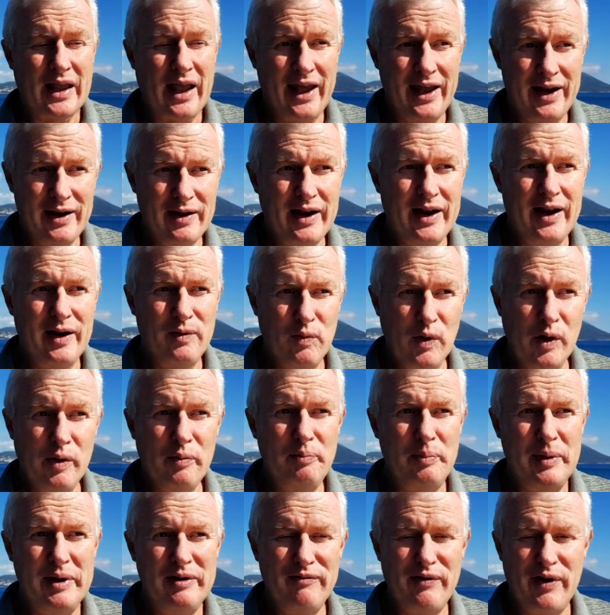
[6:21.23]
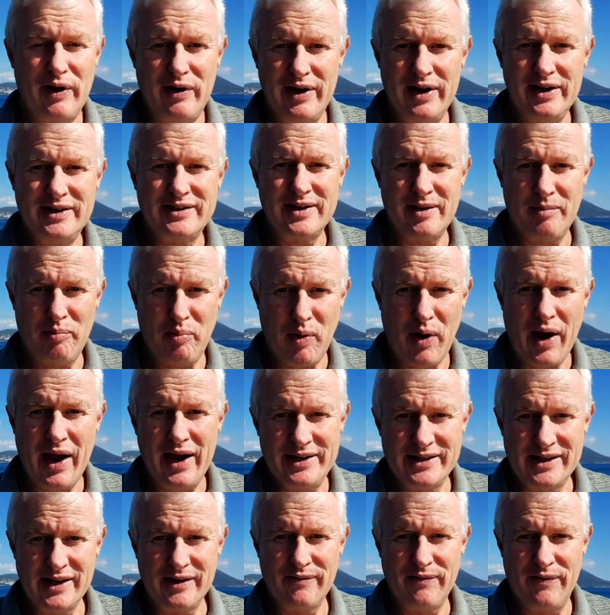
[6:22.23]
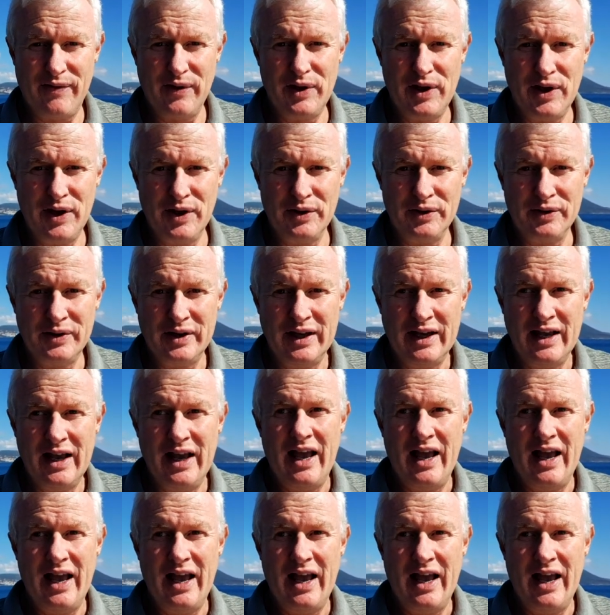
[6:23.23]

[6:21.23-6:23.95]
it, it will be very surprising for you.